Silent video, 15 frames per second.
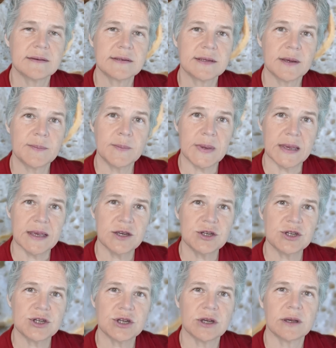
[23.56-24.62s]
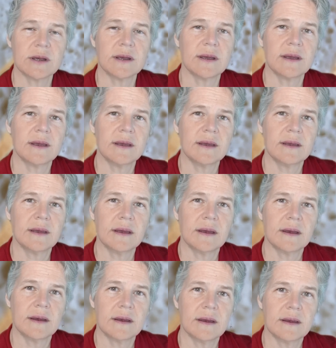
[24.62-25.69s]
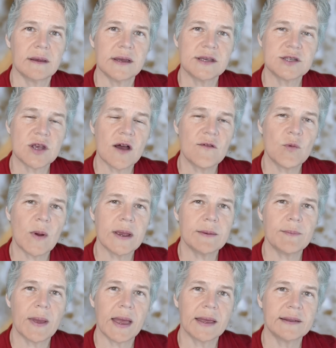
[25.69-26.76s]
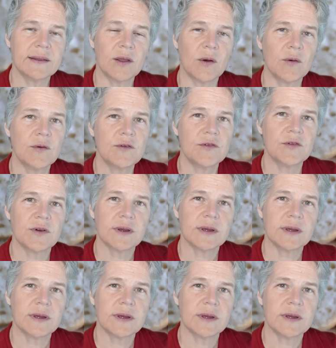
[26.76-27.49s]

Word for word: some miche, a soft white pound loaf,